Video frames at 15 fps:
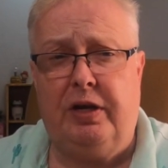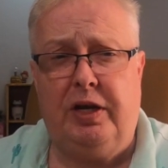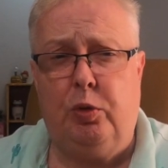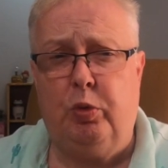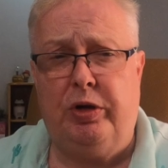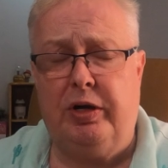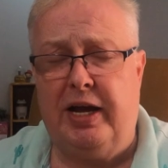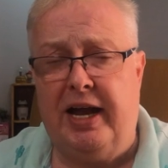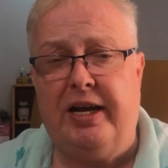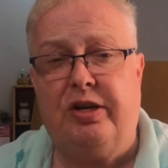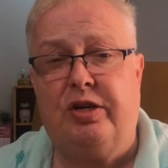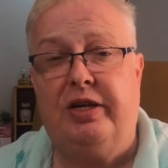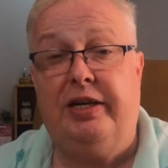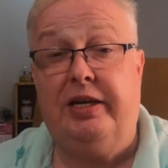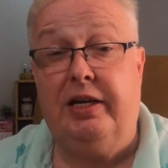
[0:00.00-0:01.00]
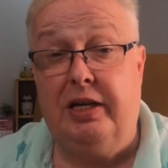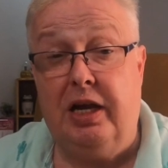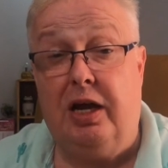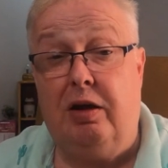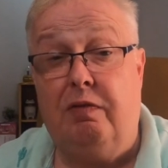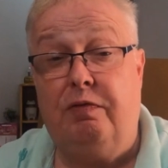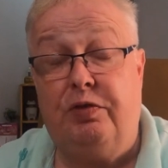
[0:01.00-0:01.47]
he would actually
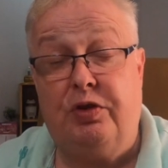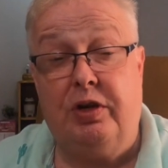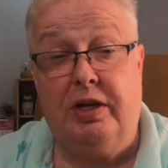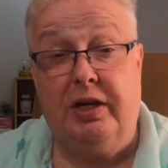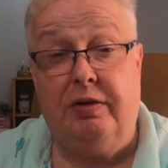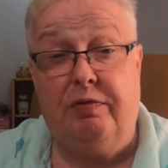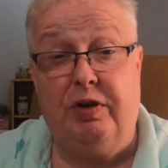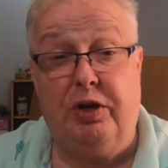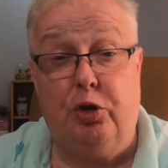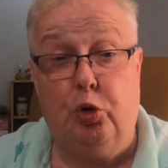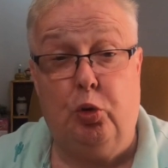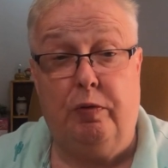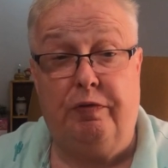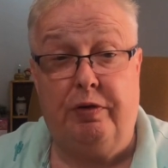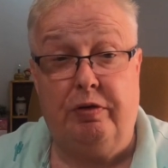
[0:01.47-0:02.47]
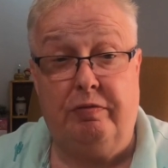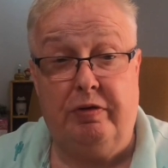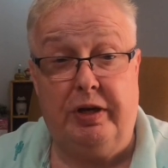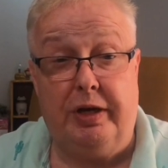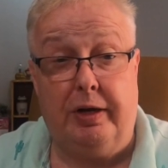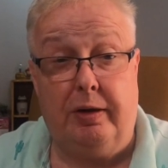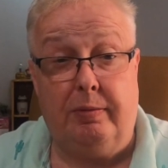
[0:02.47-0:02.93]
love to live in North
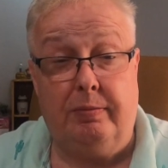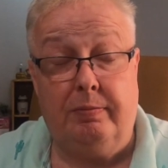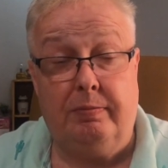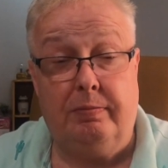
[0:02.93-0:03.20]
Korea.